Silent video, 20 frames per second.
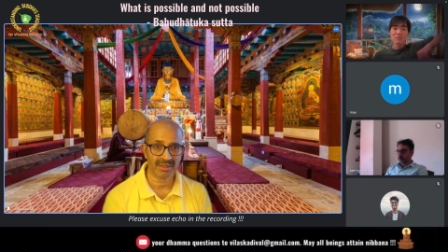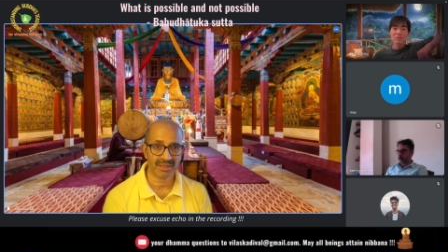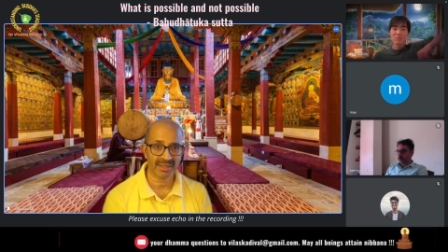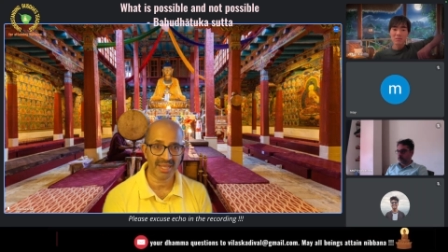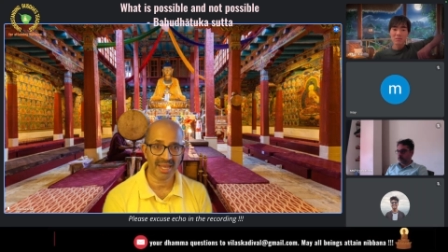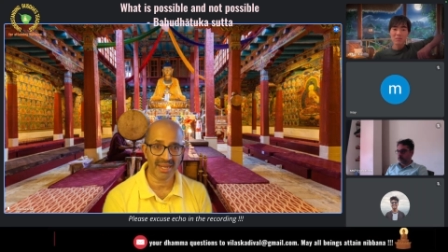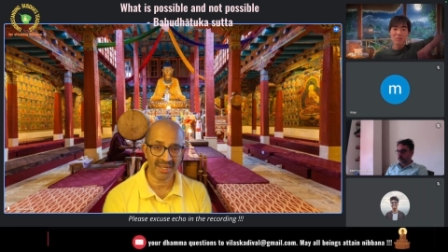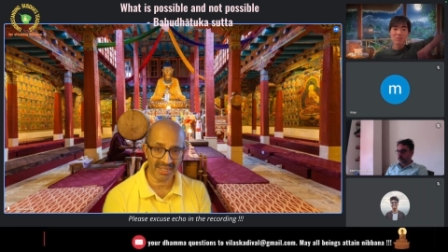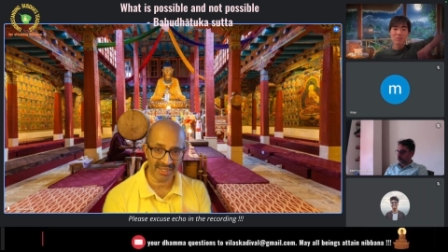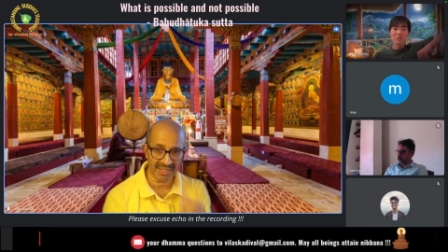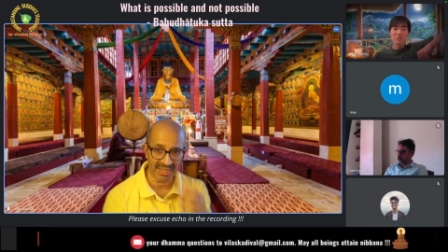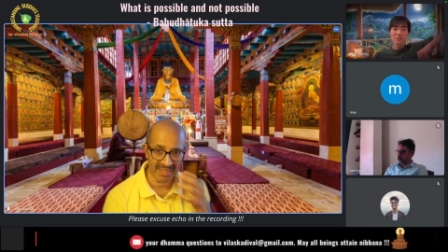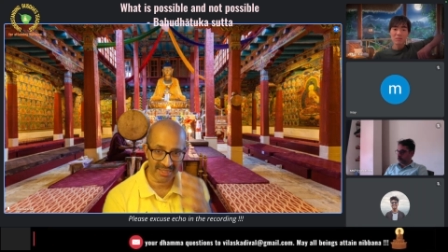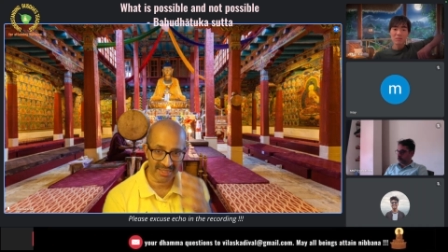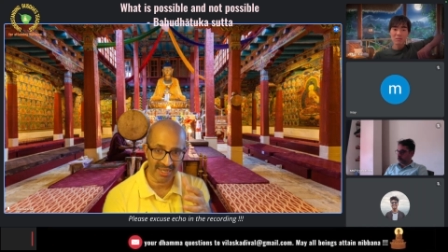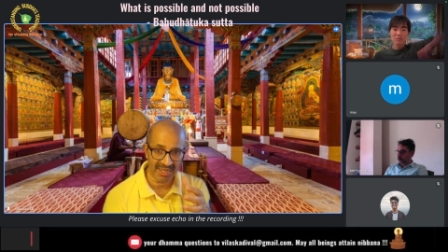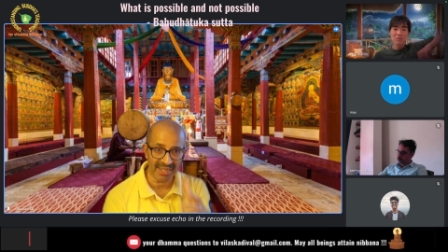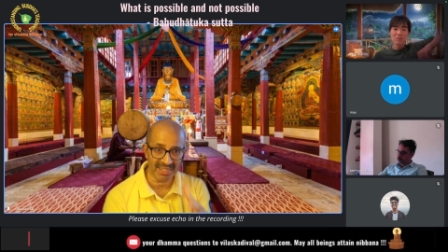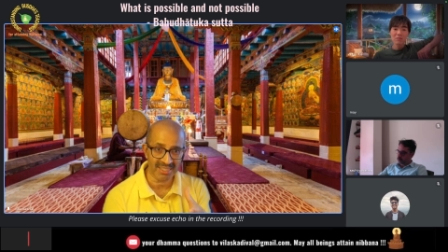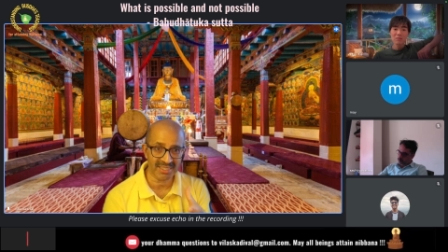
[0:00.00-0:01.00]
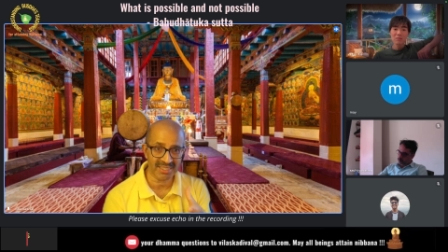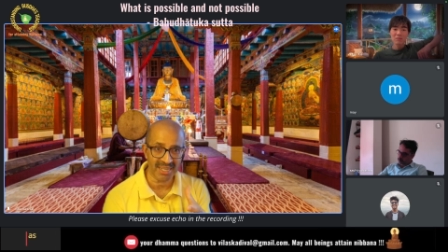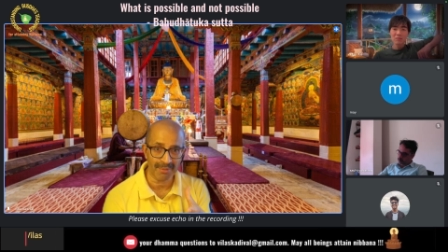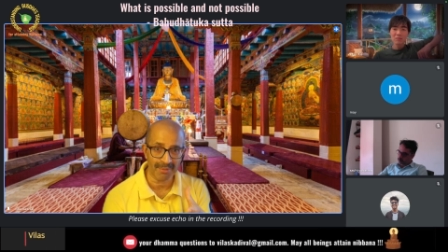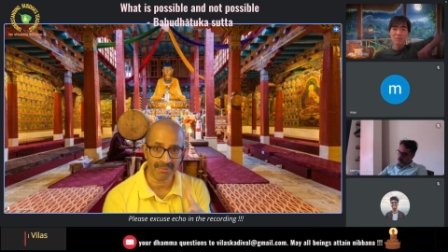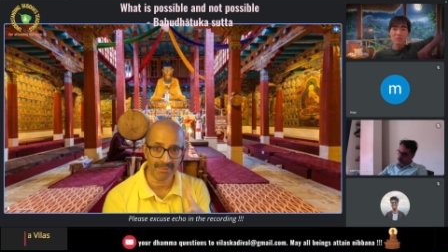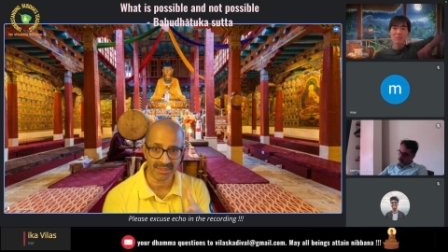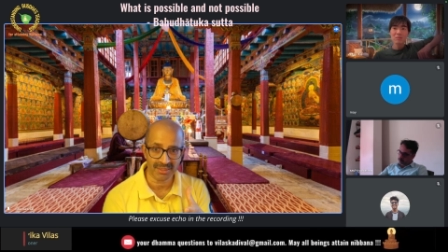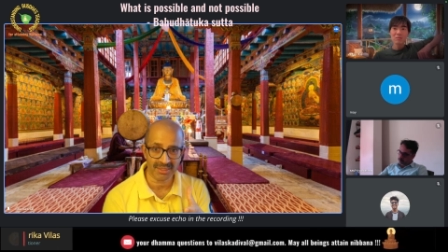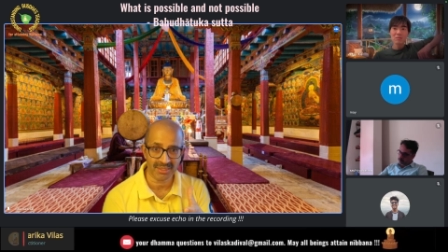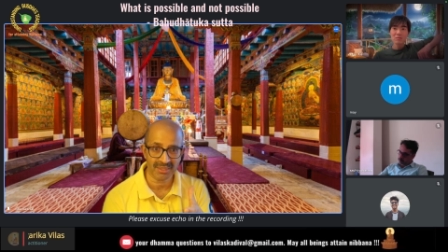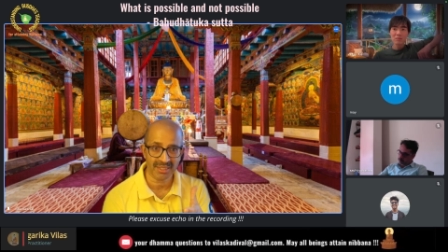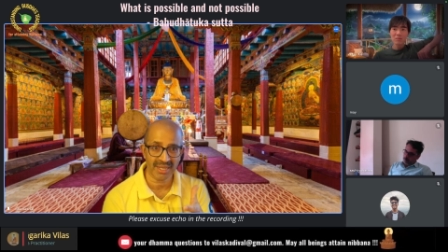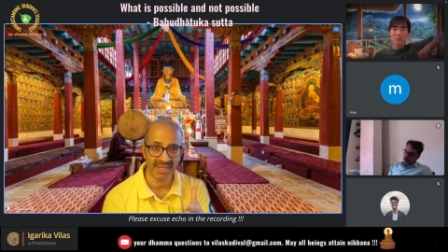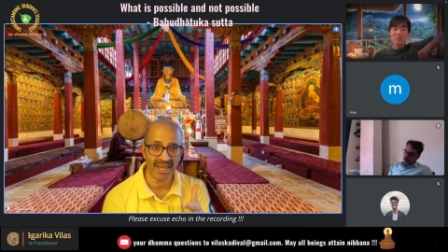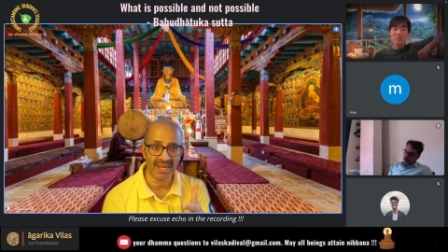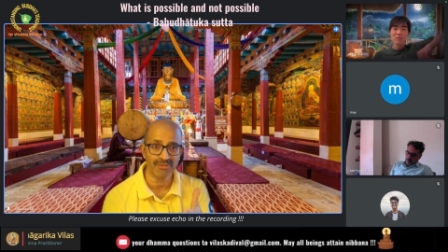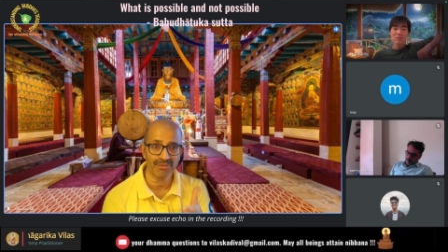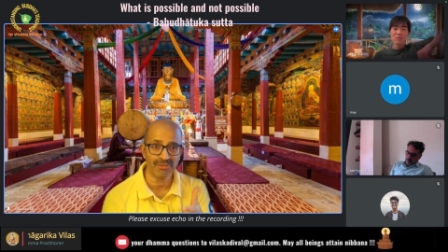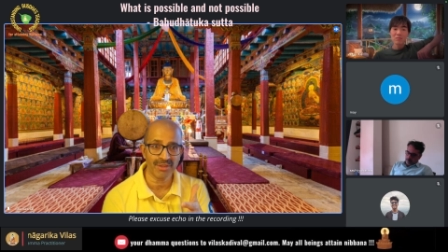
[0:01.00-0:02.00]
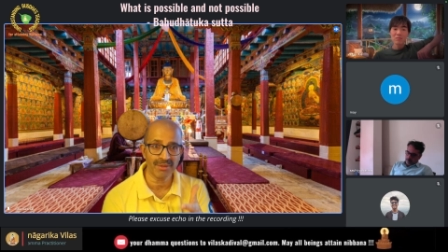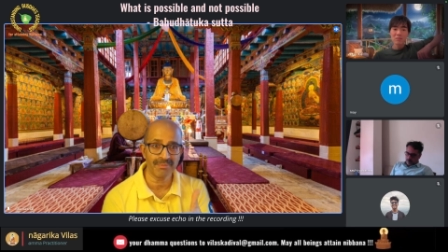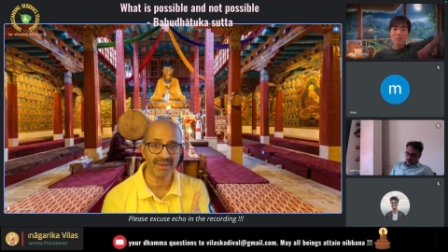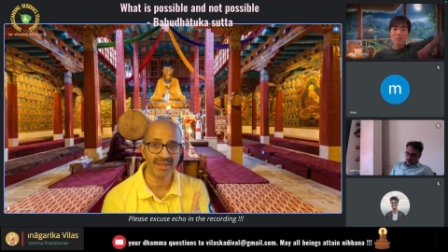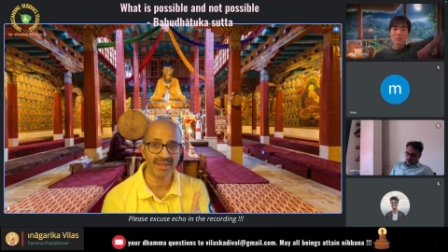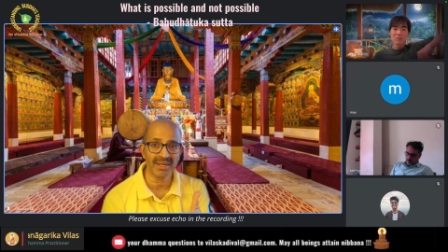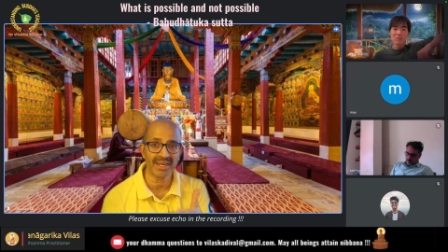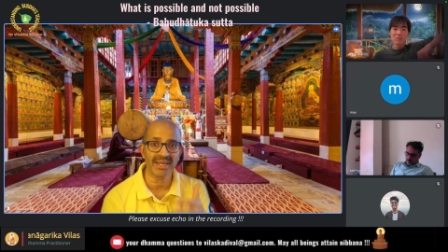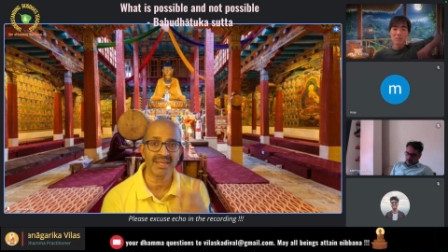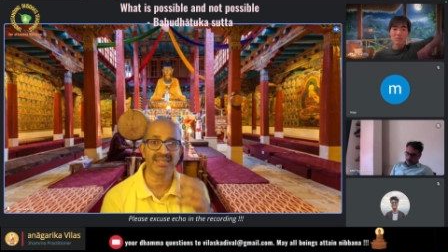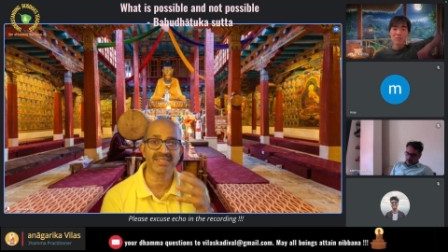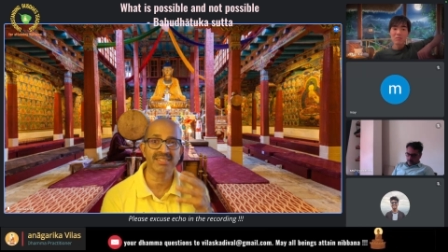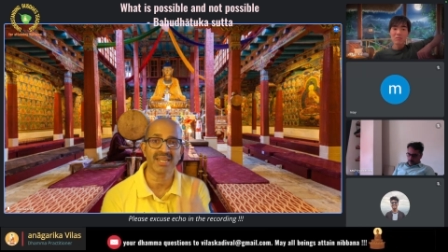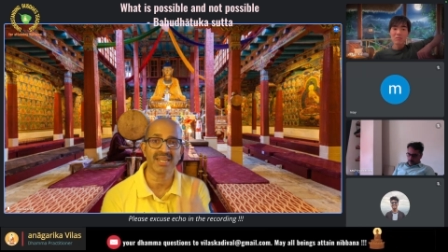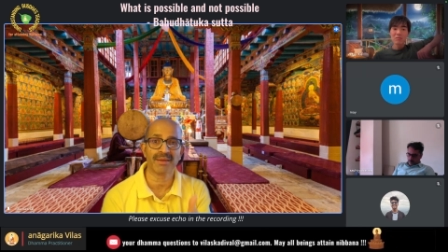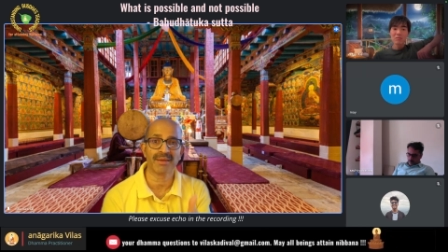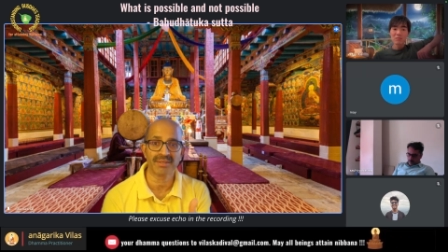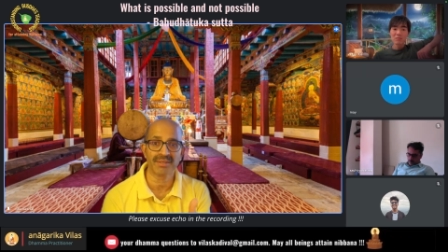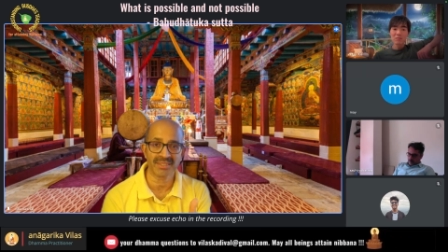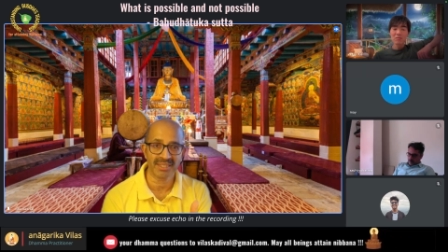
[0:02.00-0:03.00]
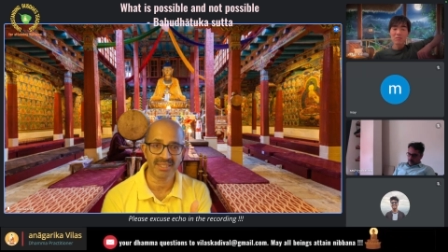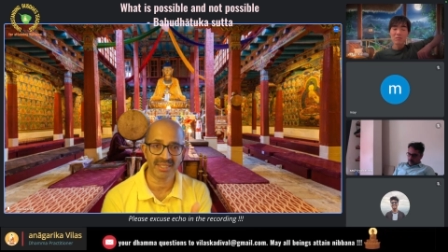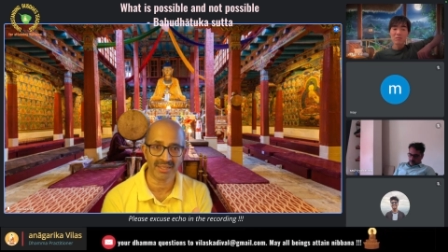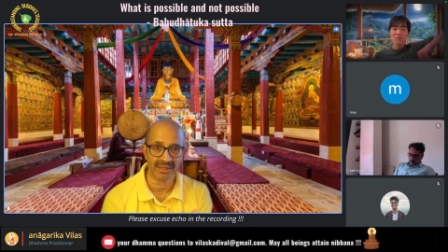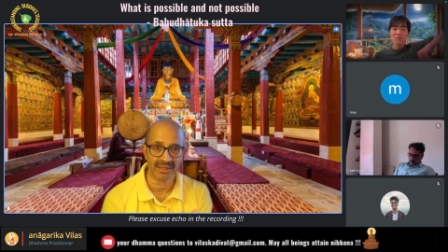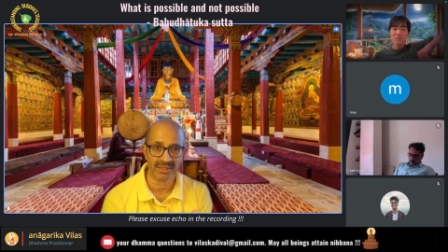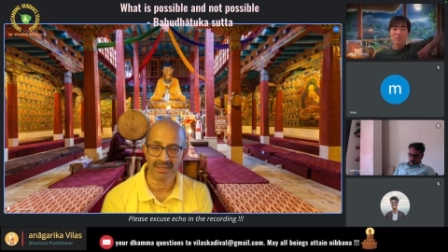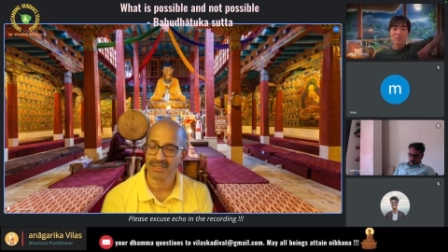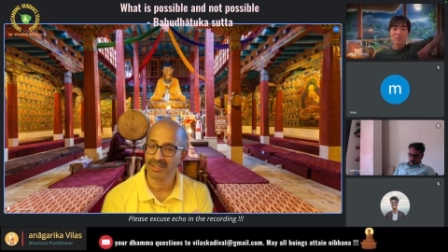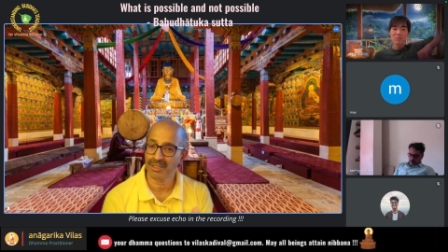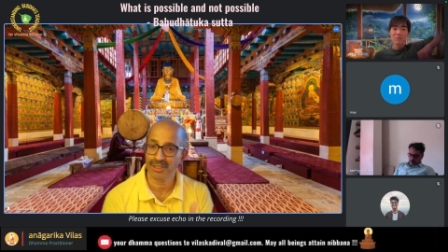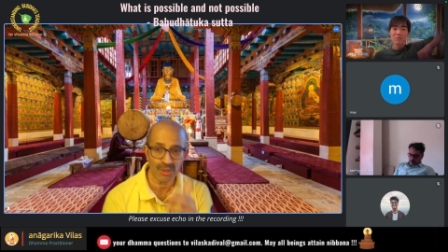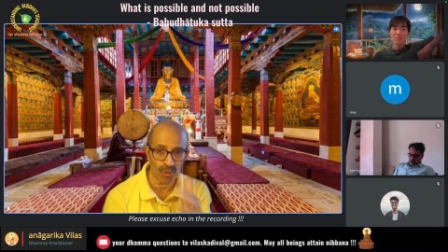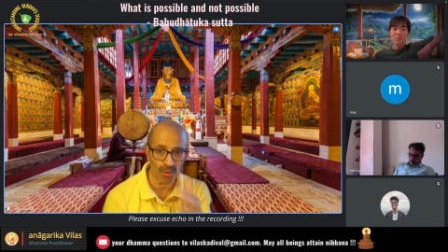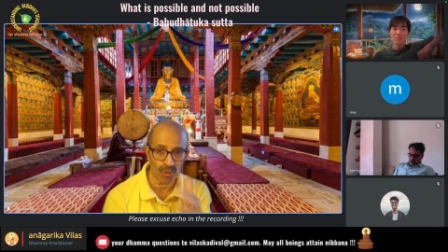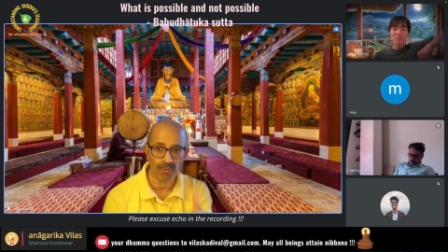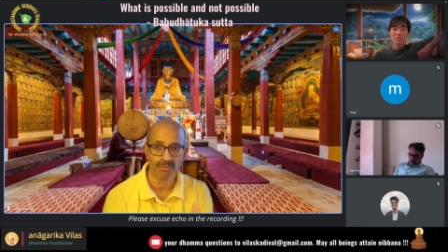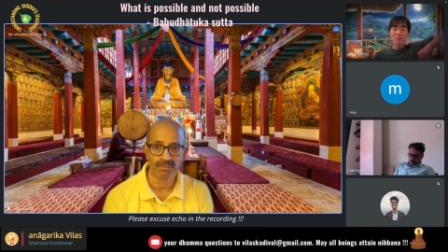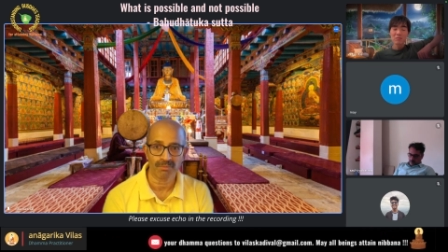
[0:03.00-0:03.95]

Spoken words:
Can it get established? Can a female get established here? No.